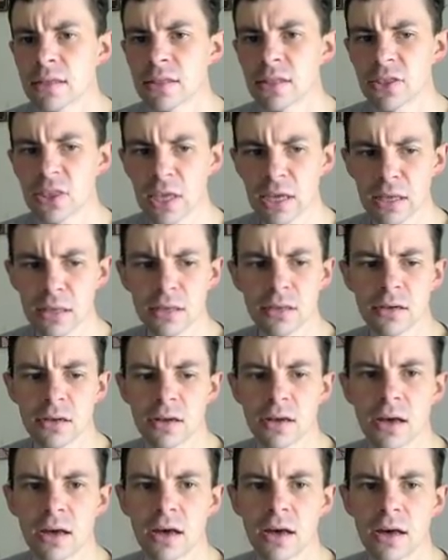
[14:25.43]
the thing
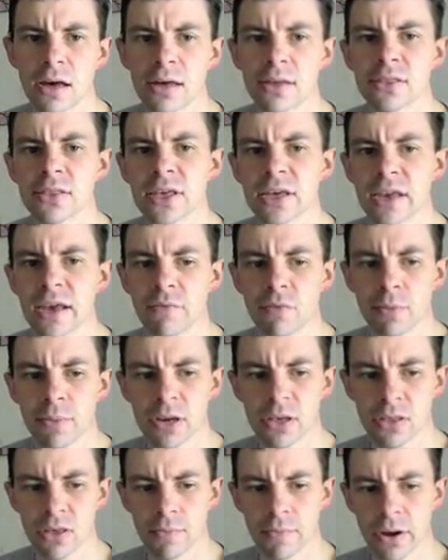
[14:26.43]
that
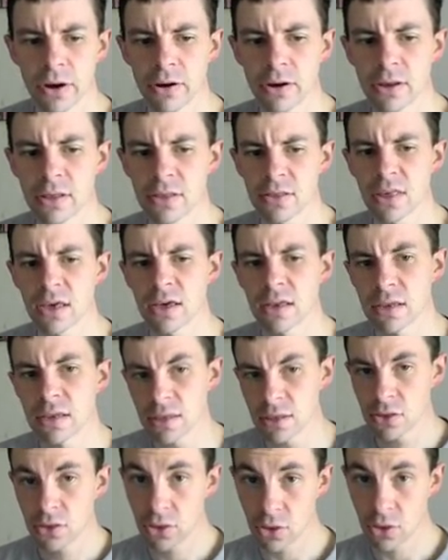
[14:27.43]
everybody's comparing is saying
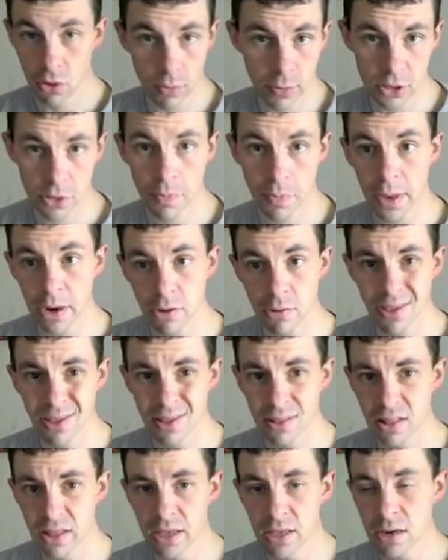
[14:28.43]
he's so much better
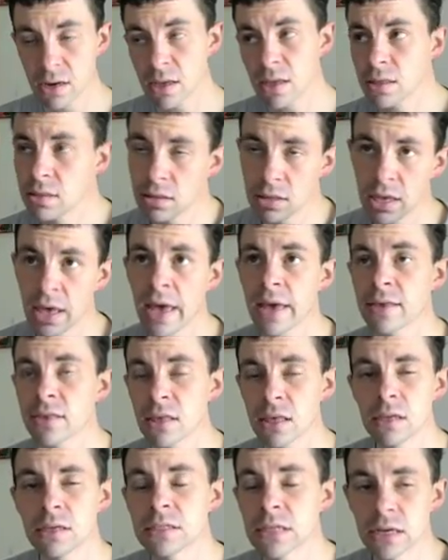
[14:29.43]
than Lid. And yes,
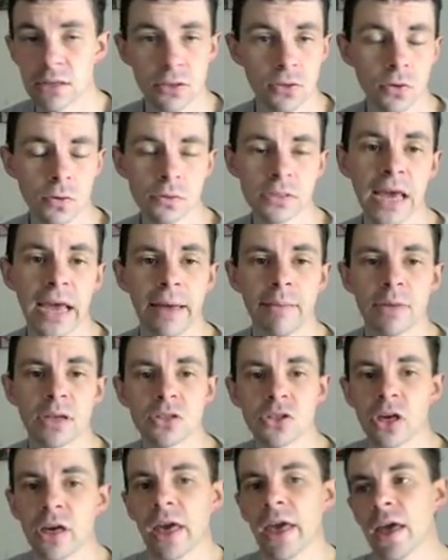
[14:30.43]
he does do
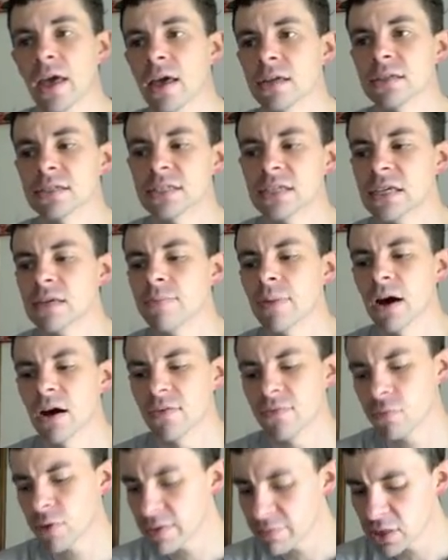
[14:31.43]
damage and
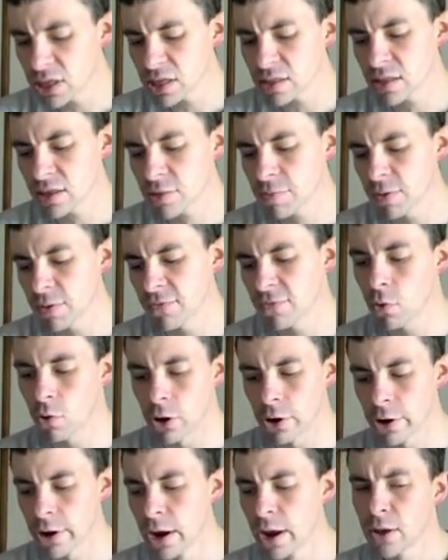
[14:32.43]
debuff. We've seen this
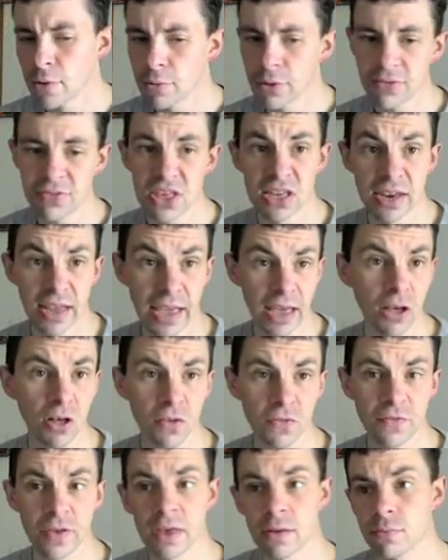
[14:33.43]
before. We've seen
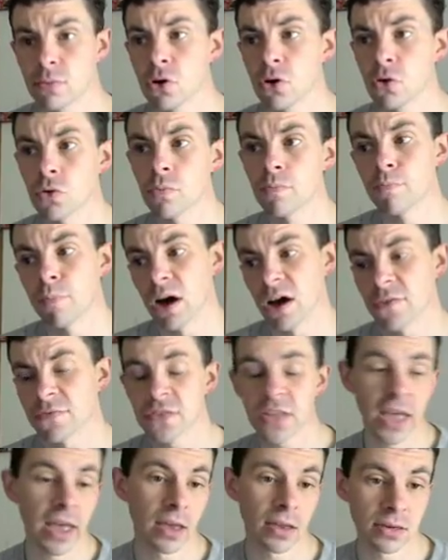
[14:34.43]
Elfim, who
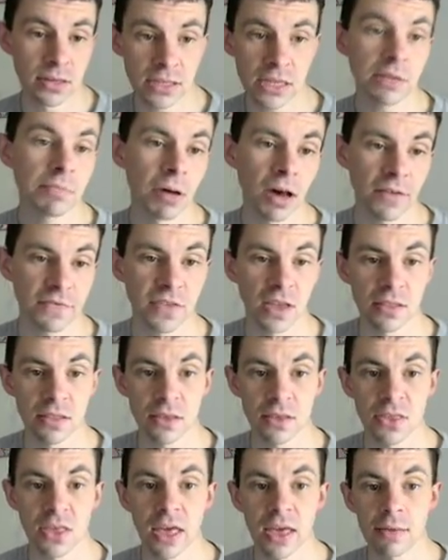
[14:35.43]
buffed and debuffed at
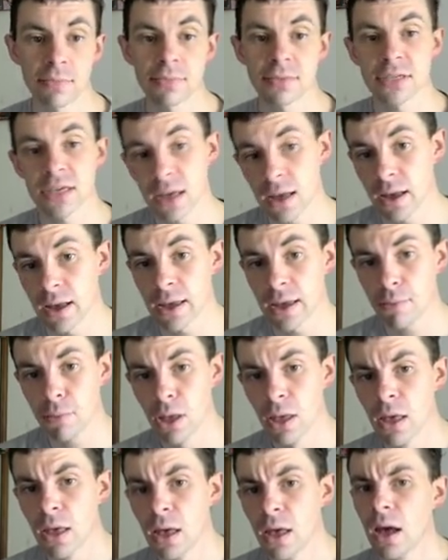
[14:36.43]
the same time.
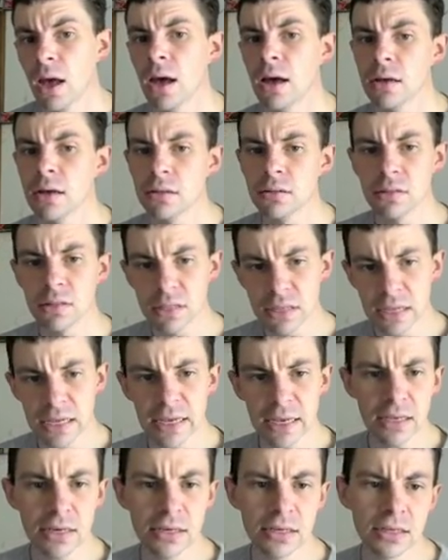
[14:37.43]

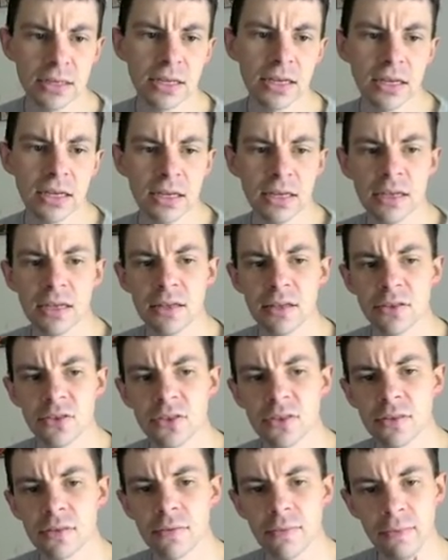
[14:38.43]
Lid
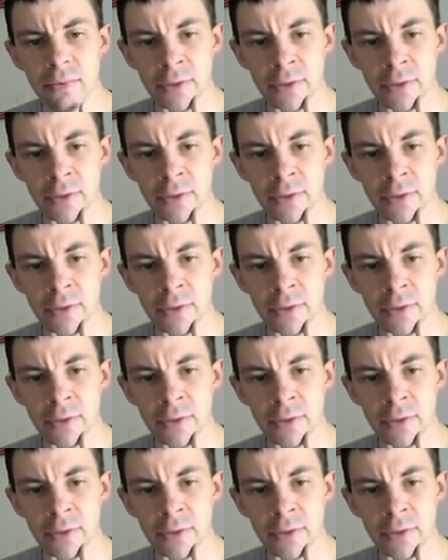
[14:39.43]
is...